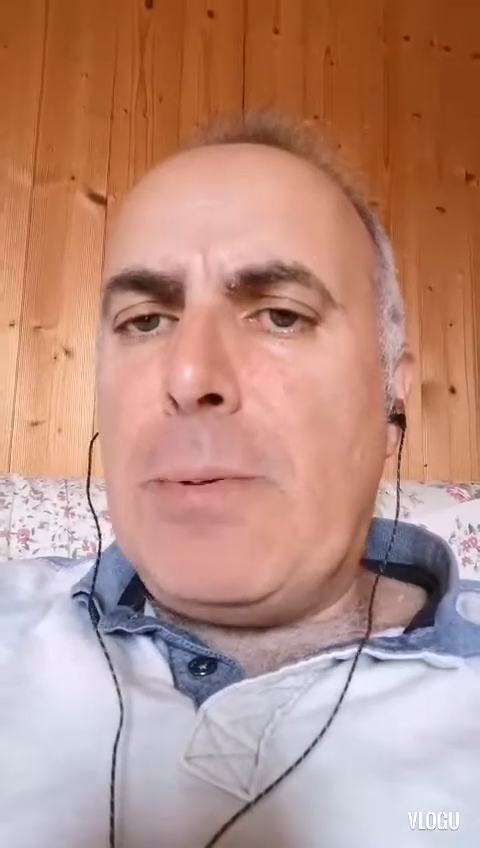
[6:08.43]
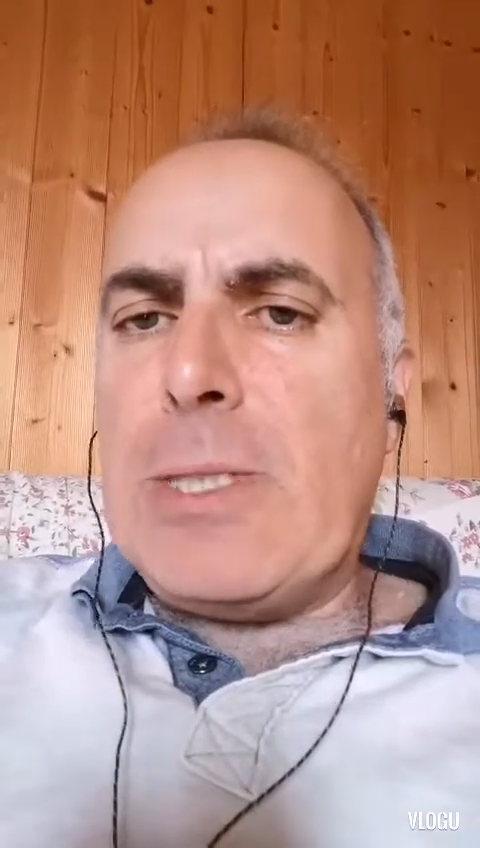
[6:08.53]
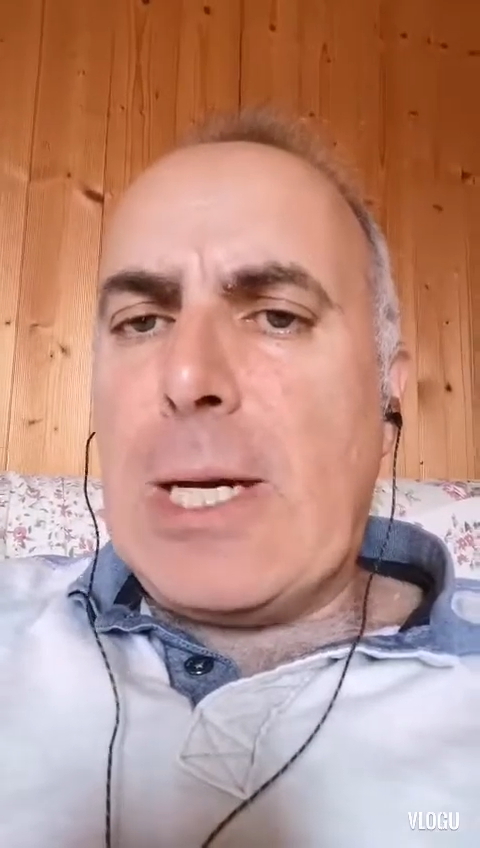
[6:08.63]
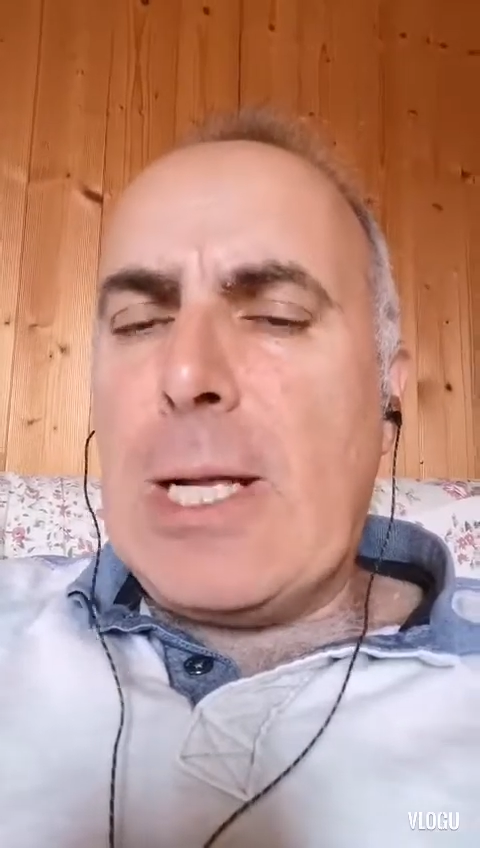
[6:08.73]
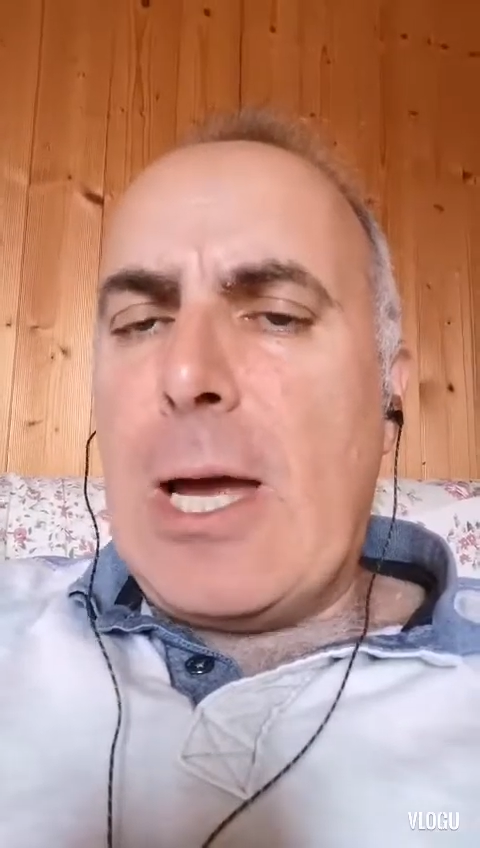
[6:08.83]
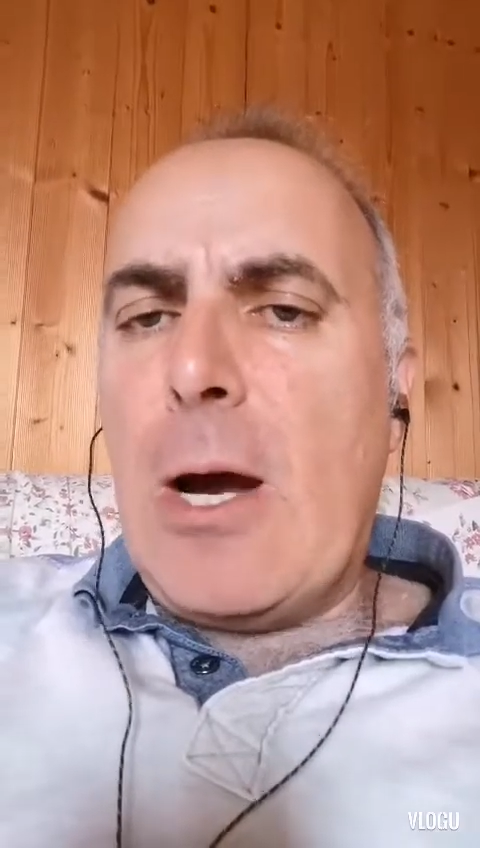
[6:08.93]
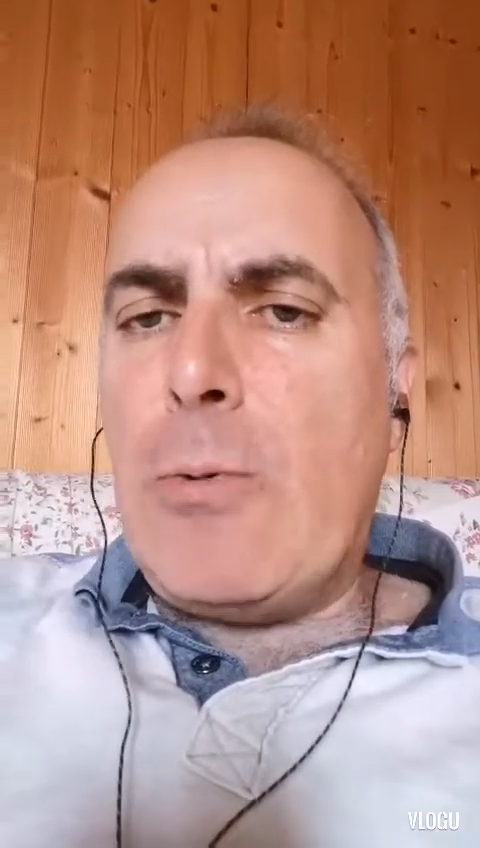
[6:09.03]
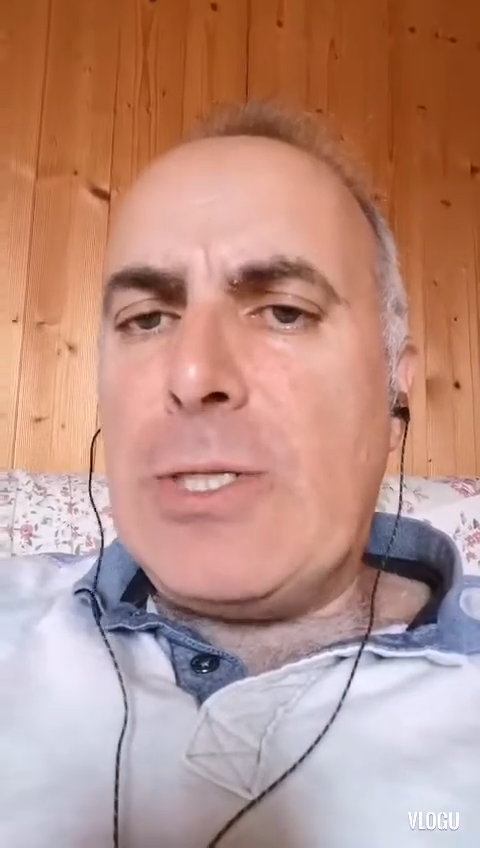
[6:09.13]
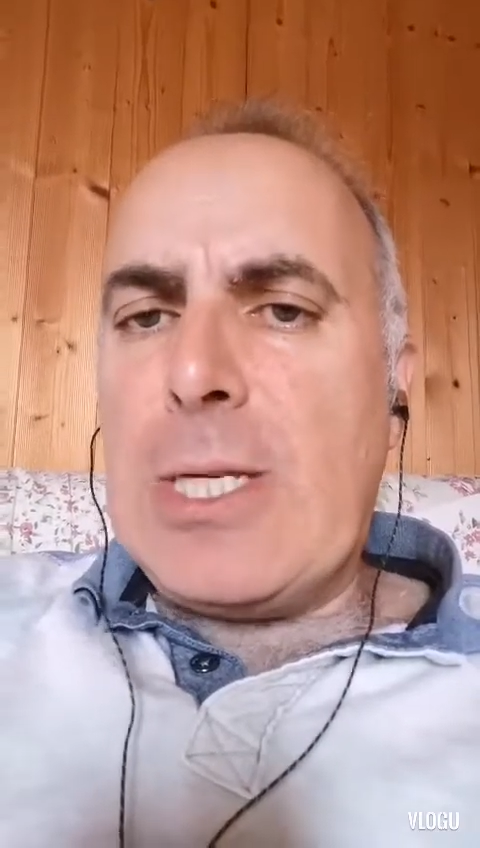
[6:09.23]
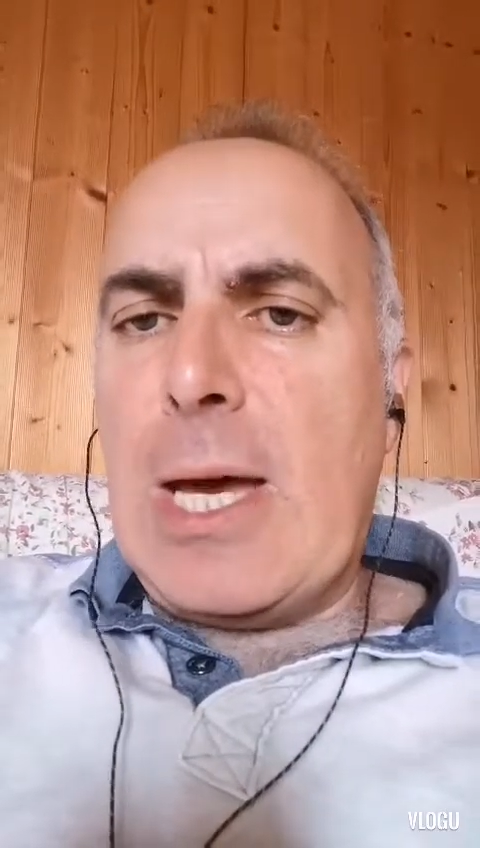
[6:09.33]
particularly, I
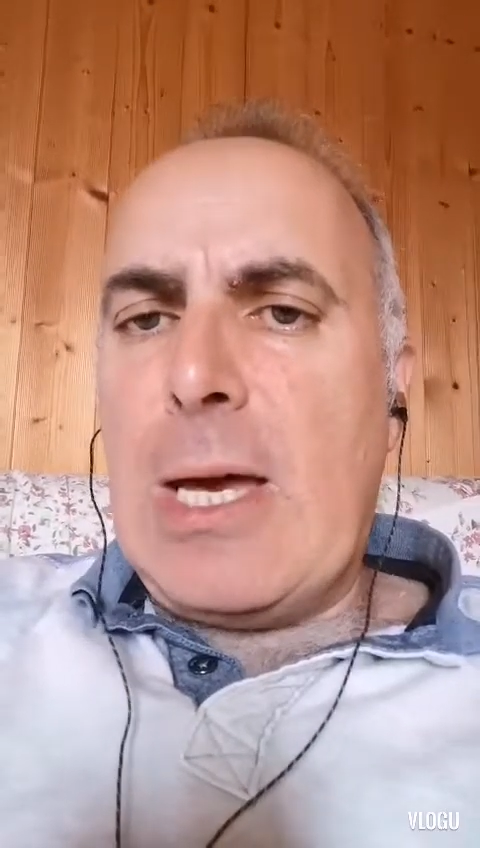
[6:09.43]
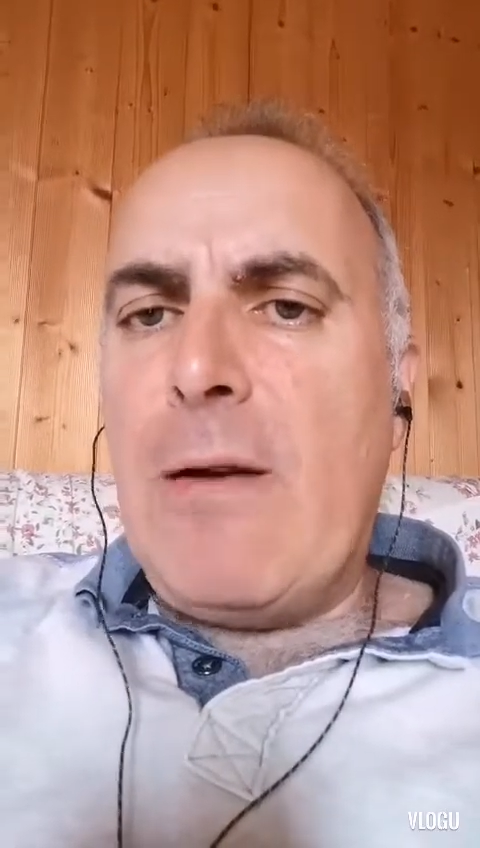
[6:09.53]
would say,